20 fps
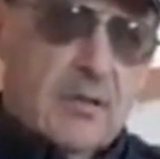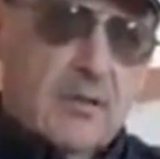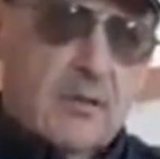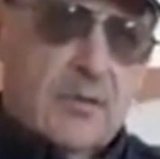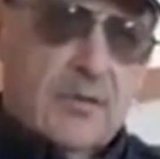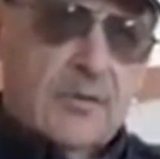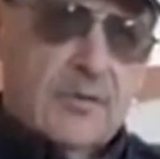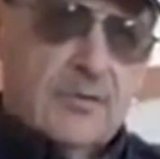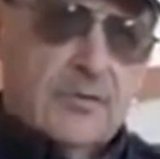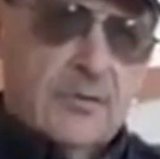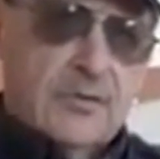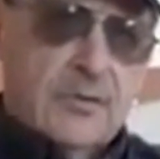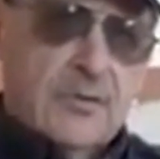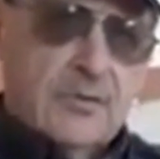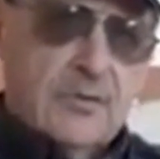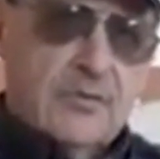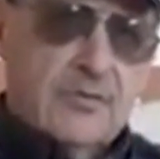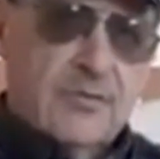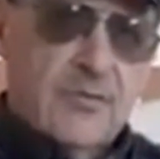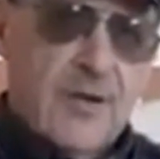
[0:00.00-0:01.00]
was
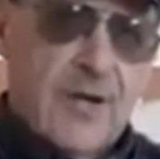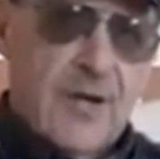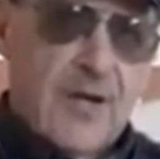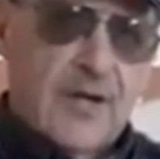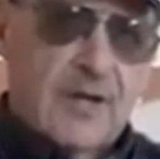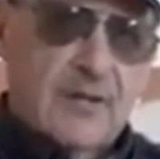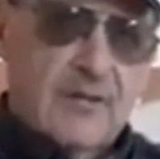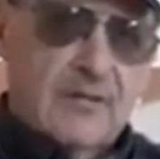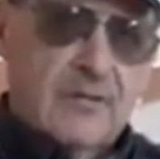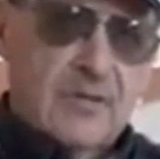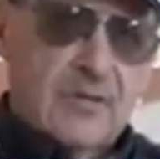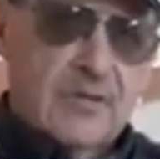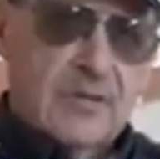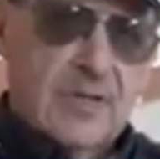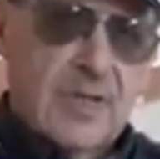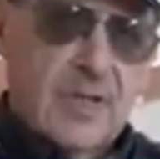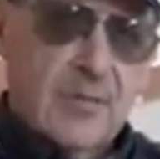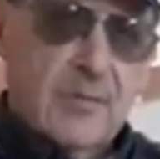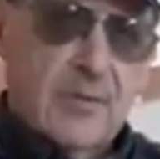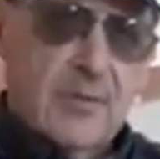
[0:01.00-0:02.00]
to find
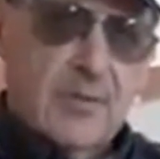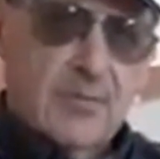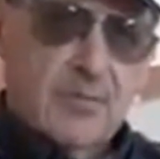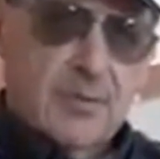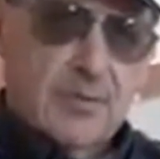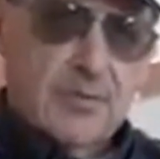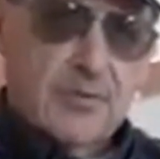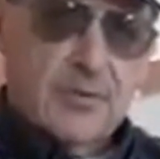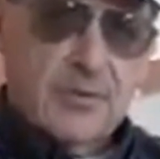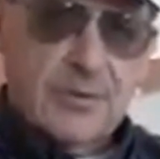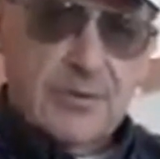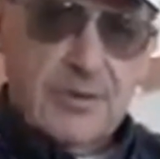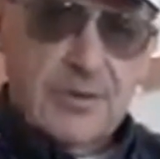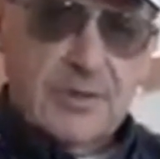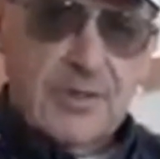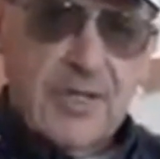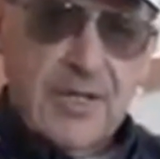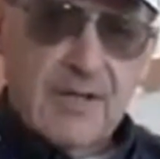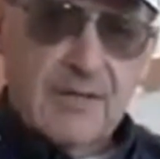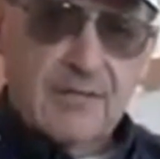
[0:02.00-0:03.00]
just how much pollution
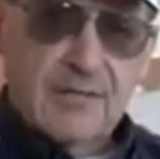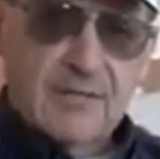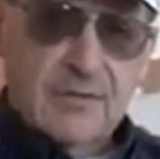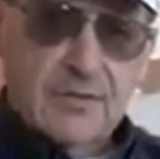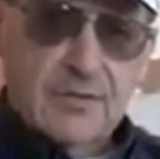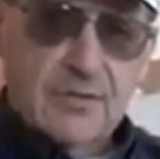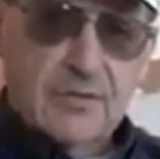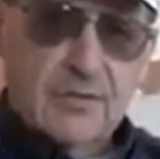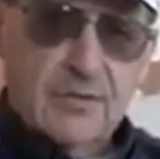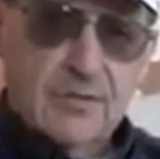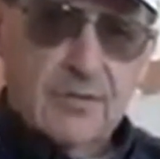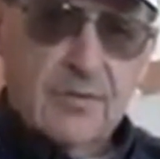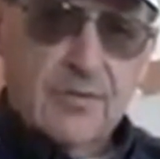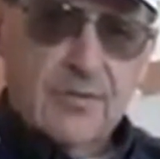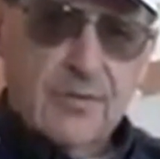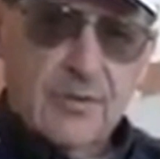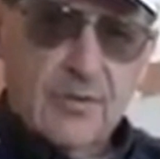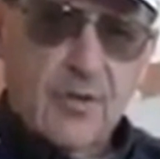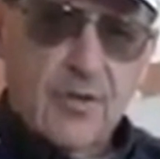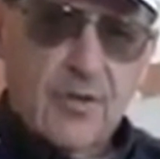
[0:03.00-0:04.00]
did have to do
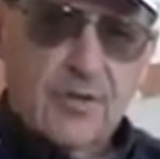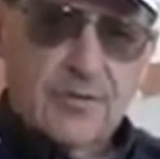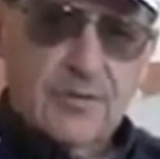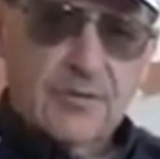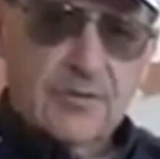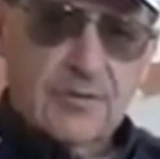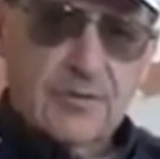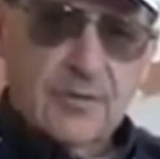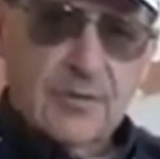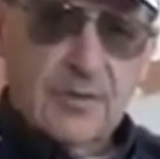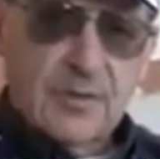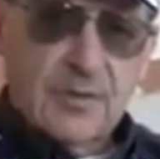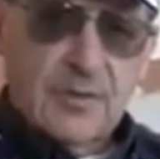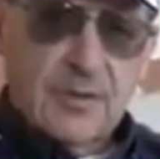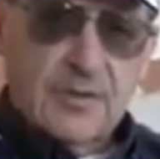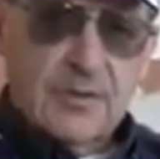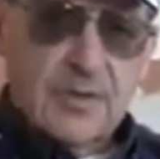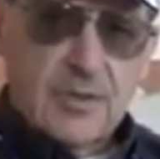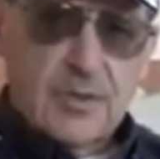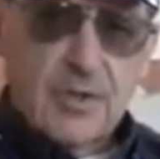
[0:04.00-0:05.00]
with the cause of
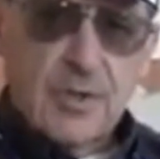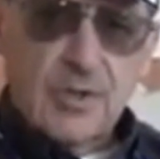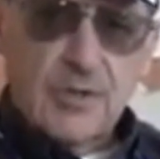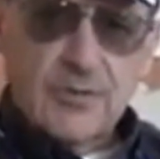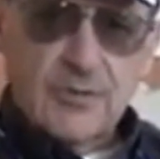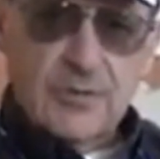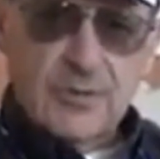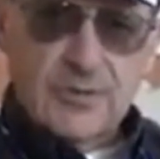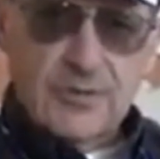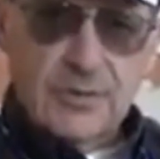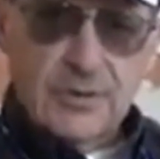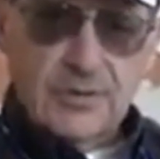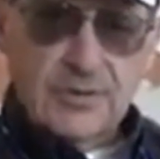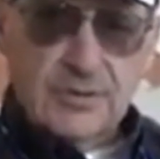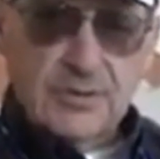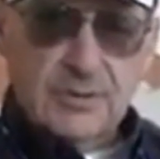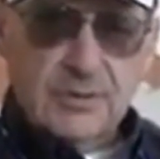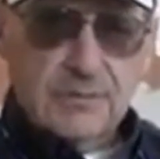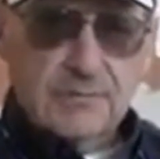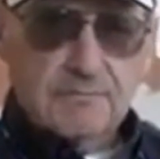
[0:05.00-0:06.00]
degenerative
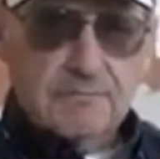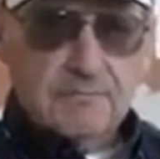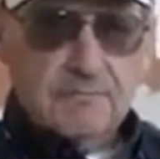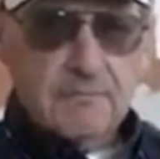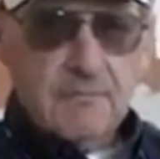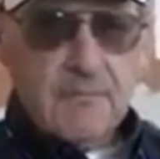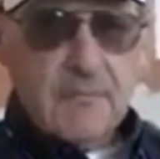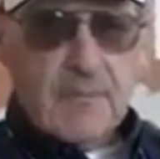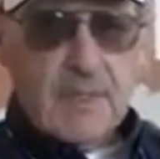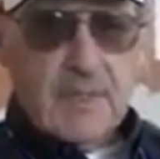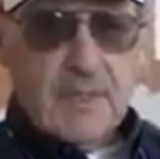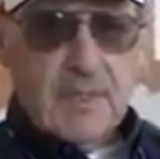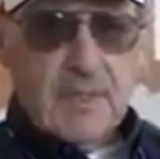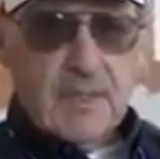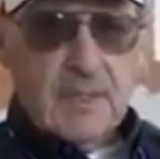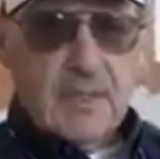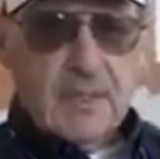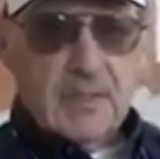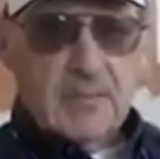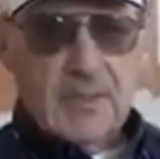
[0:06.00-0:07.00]
diseases.
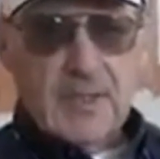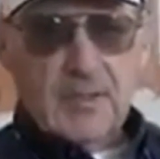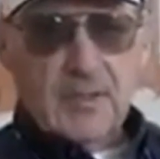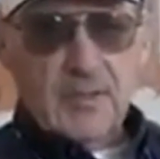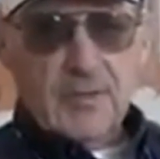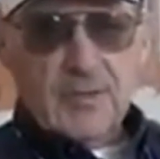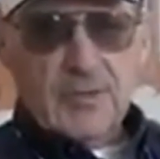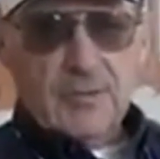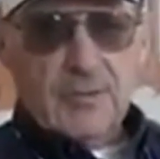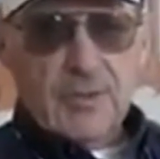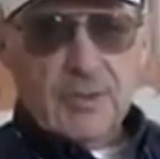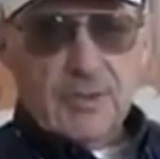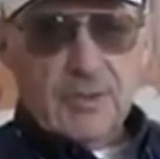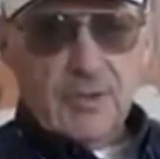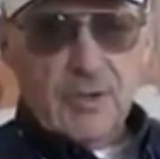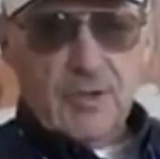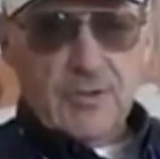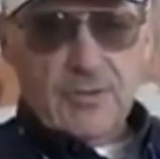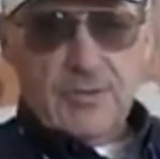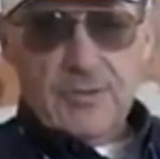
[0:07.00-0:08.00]
And make a long story
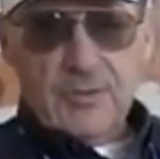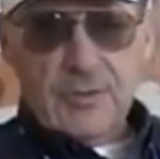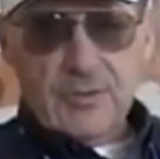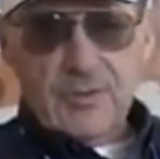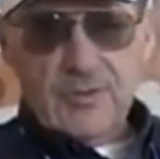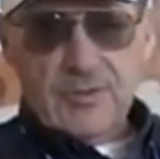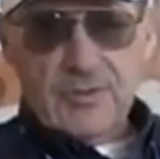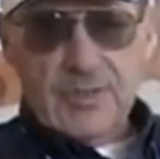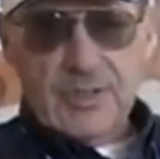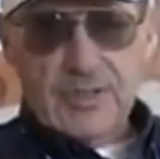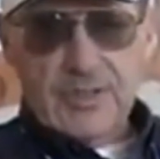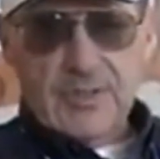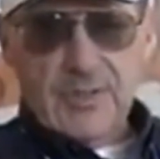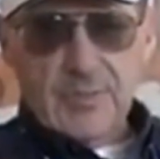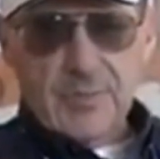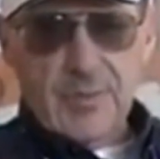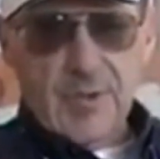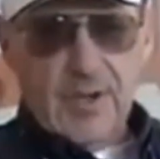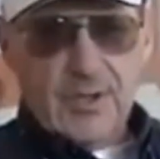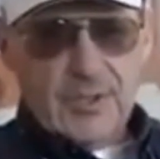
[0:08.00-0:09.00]
short, at the end of
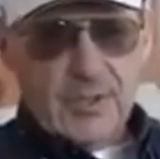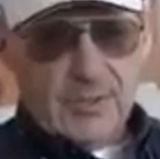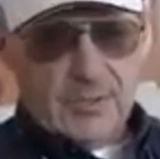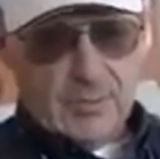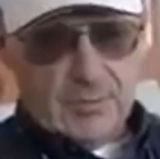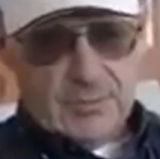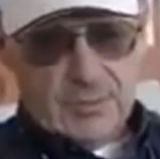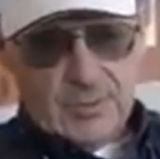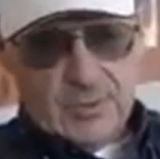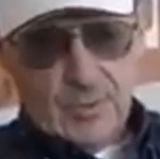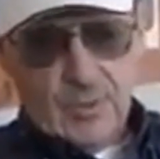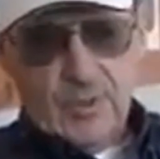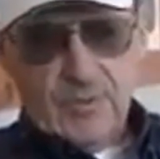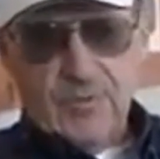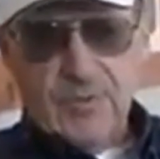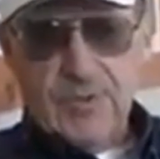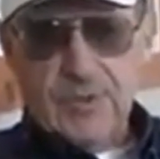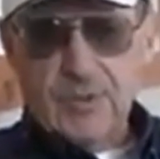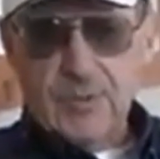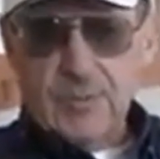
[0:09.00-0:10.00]
the project, there was a
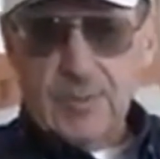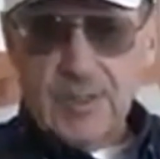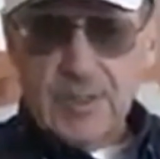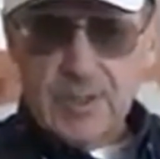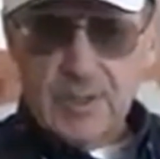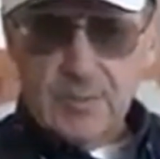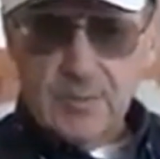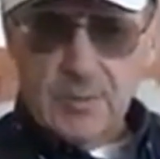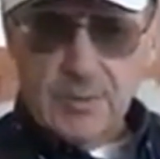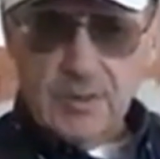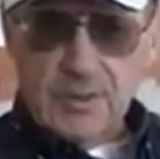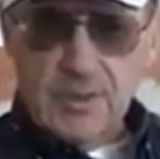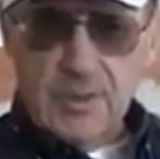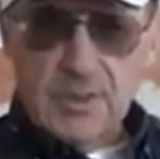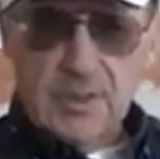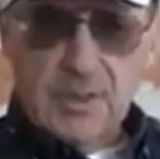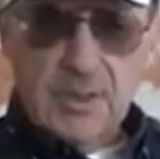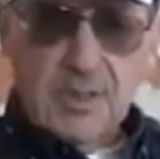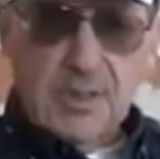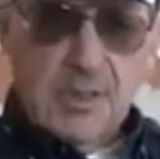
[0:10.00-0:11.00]
1,200-page book
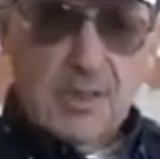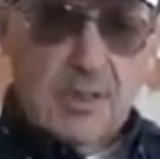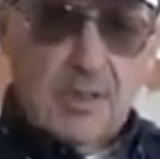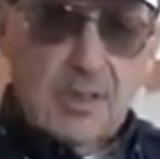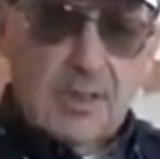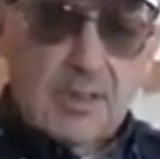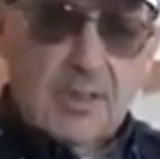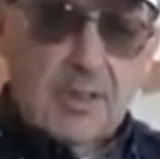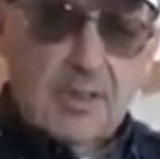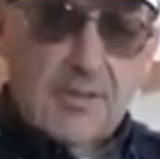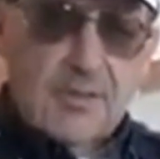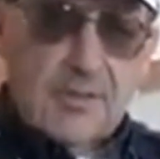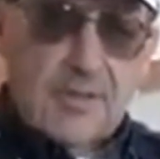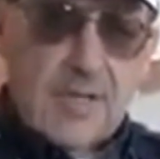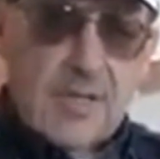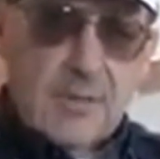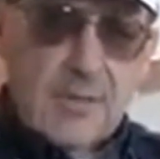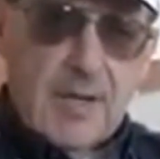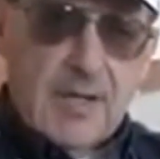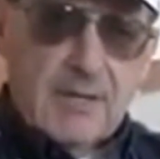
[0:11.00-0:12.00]
that
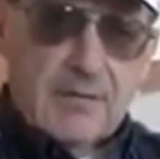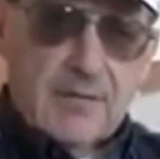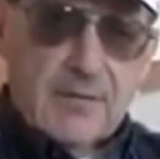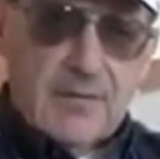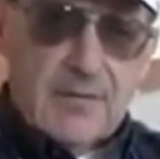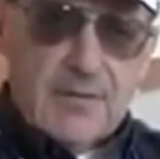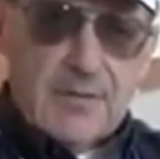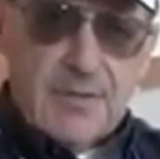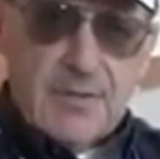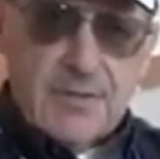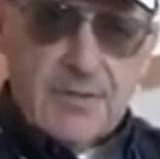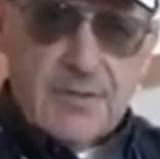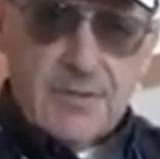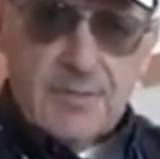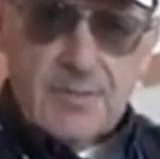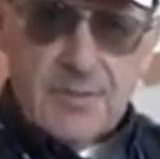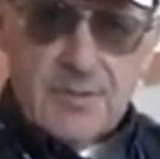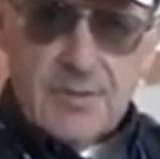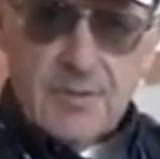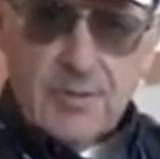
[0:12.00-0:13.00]
came out of it that's in the
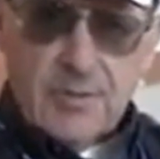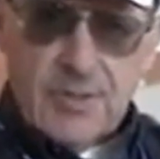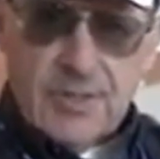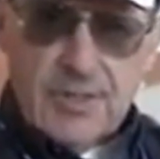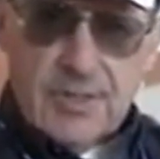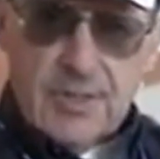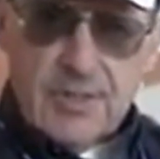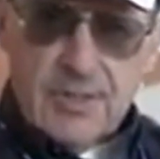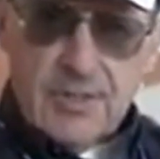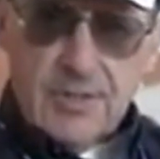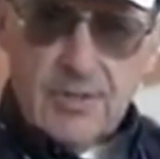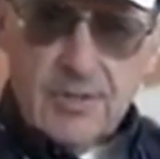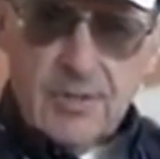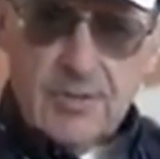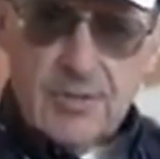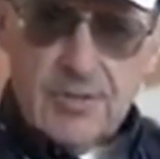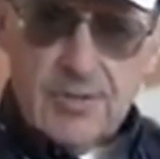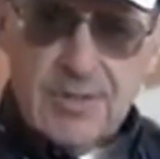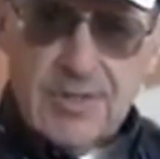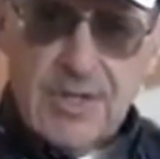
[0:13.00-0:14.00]
Smithsonian
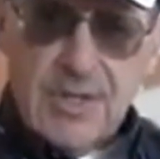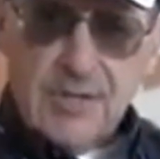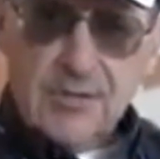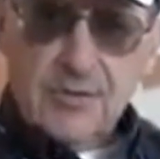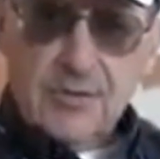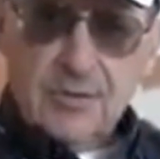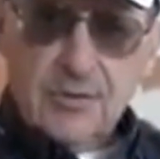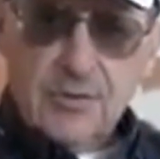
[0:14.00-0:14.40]
Institute as a national